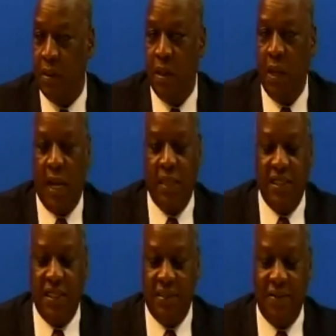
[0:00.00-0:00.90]
And this
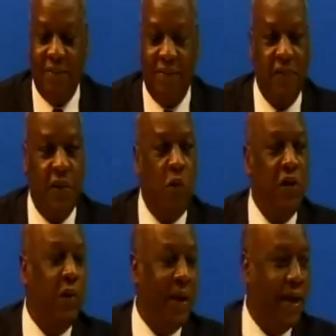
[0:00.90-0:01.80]
is the one
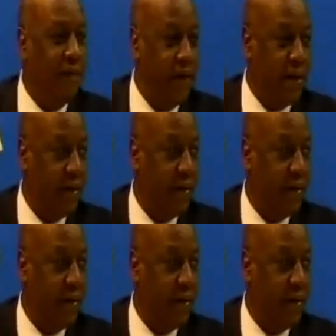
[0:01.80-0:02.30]
you have here.